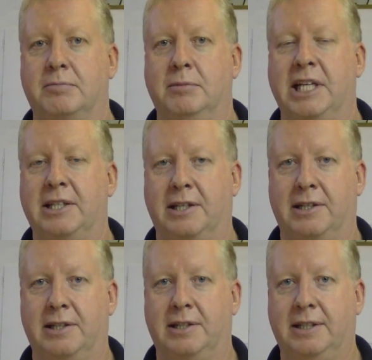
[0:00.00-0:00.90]
make
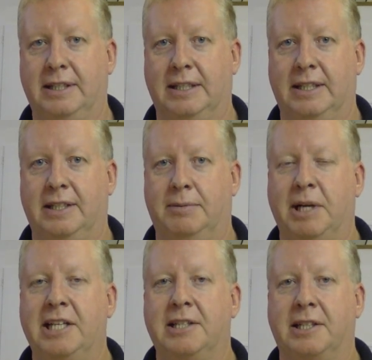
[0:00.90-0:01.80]
our
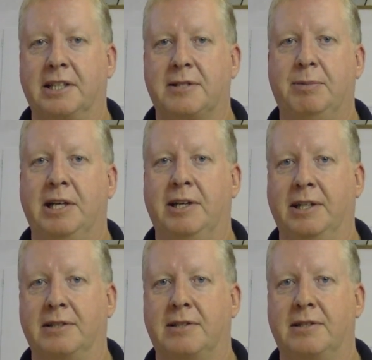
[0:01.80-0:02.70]
painting
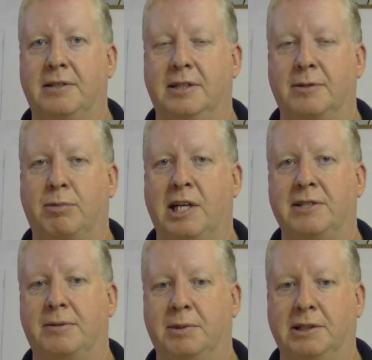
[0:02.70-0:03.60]
experience as
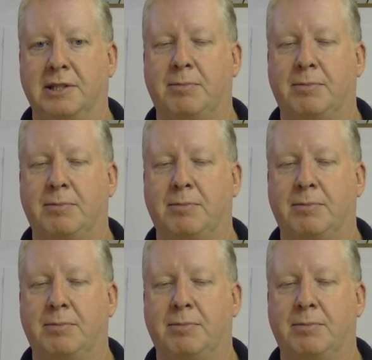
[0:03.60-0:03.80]
pleasurable